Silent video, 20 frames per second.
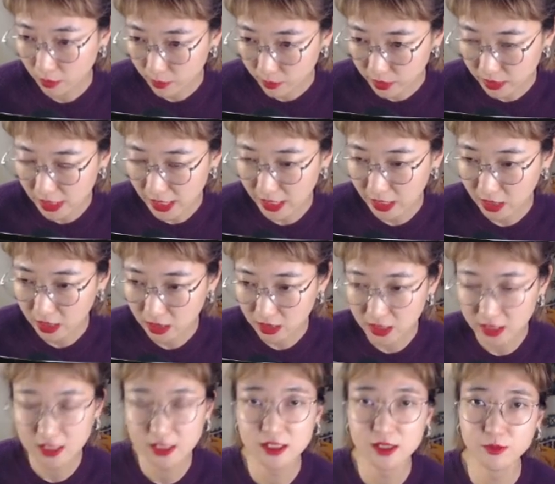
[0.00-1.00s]
play
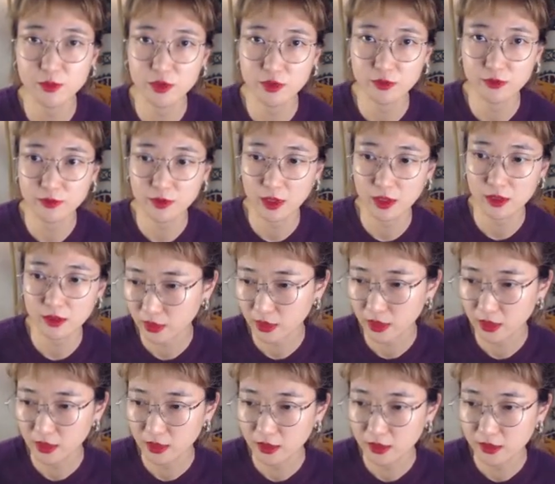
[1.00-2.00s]
this move.
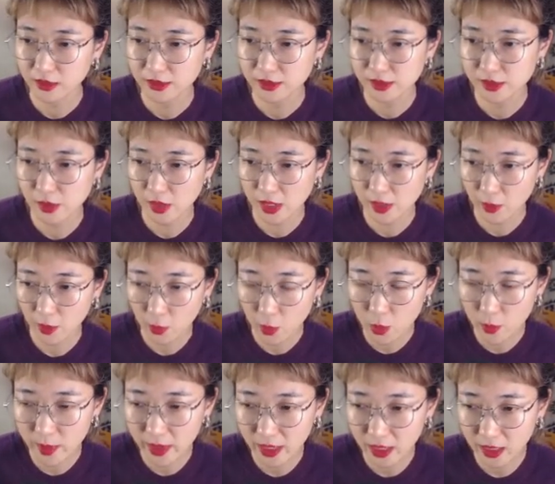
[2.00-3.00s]
So I
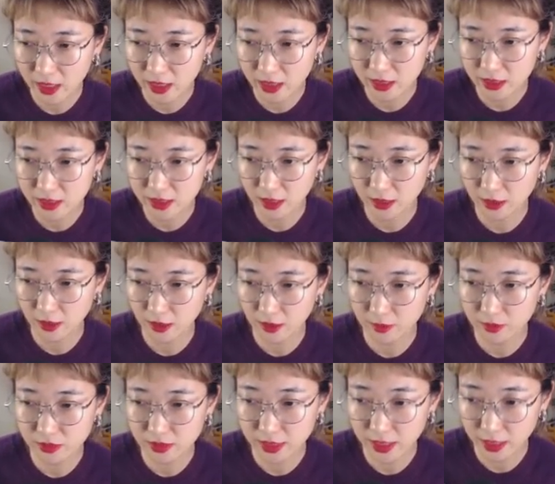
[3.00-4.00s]
recommend
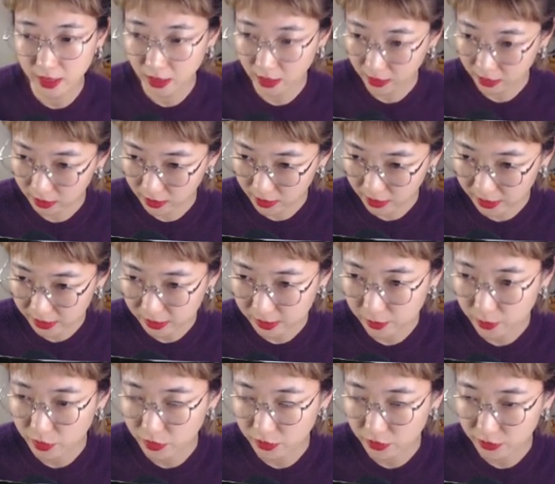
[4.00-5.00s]
playing this
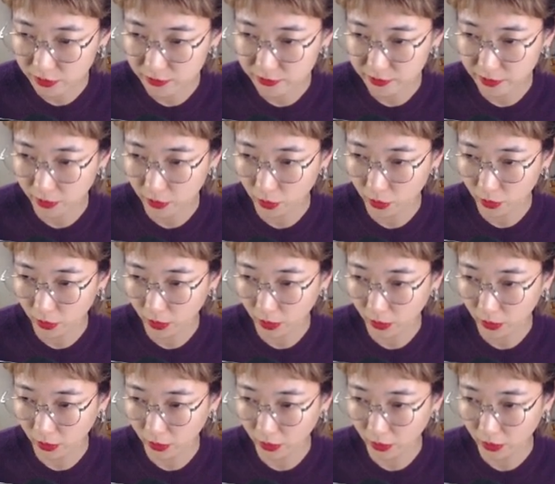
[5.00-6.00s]
move,
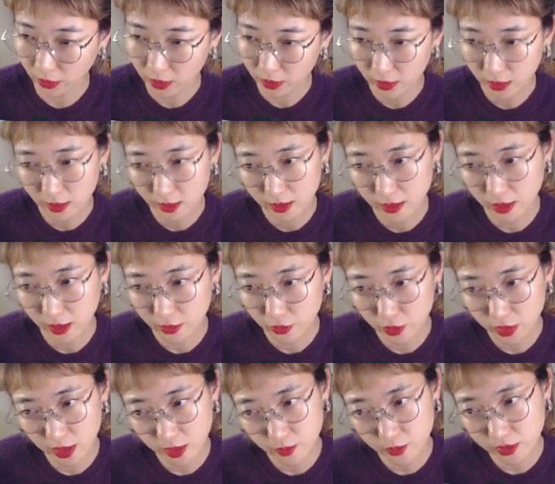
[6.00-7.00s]
or yeah, you
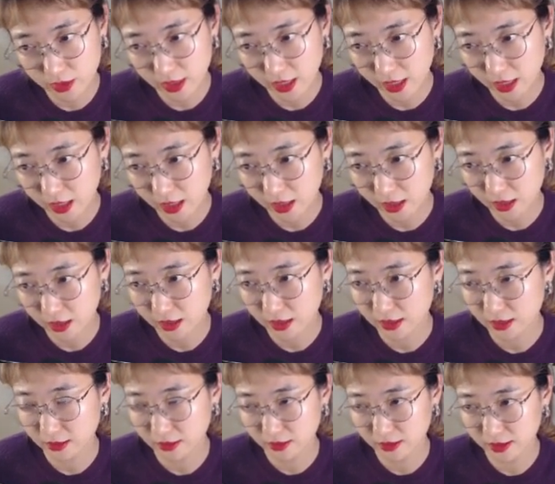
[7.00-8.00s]
can play
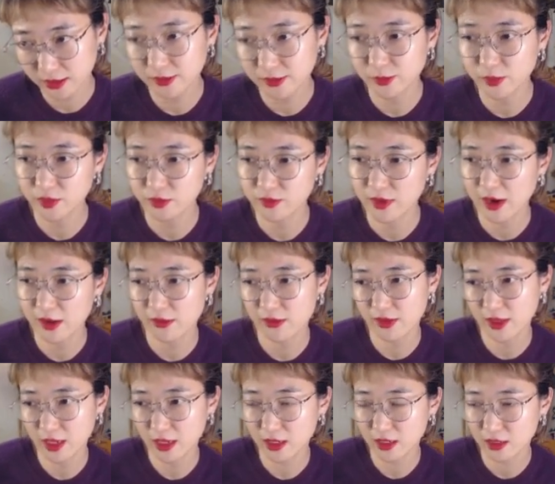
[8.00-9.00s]
this move, I
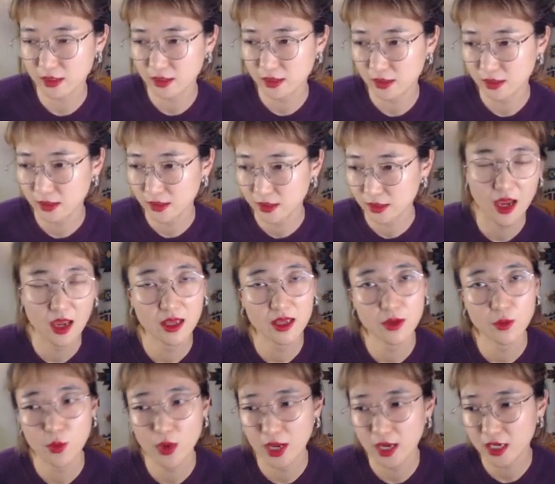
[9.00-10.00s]
think.
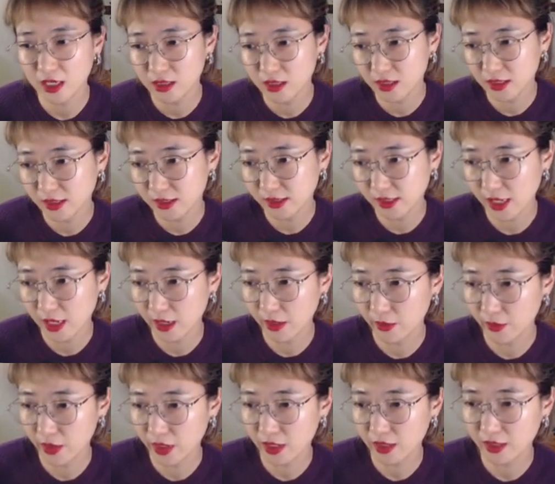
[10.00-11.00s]
Anyway, this
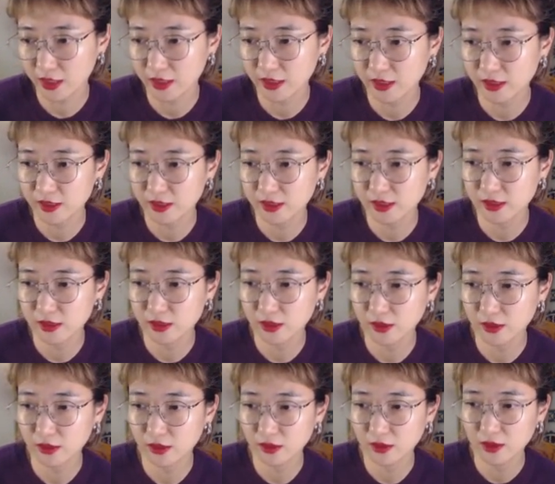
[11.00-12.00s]
area is
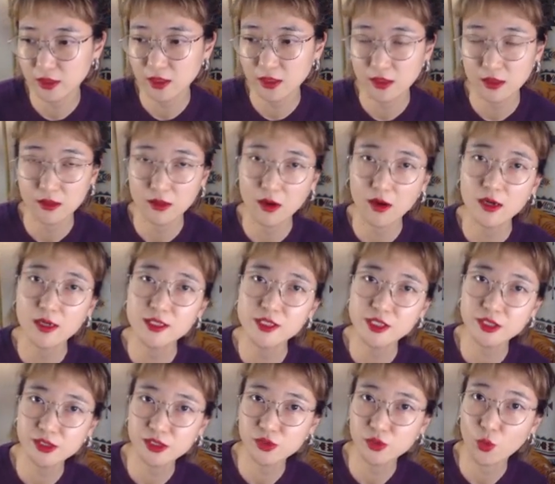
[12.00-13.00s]
the
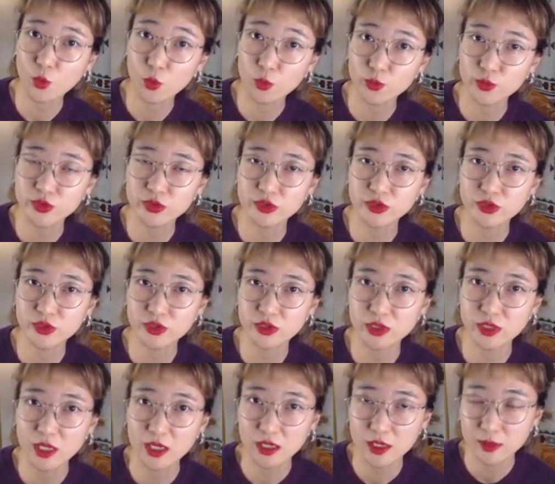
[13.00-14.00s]
largest open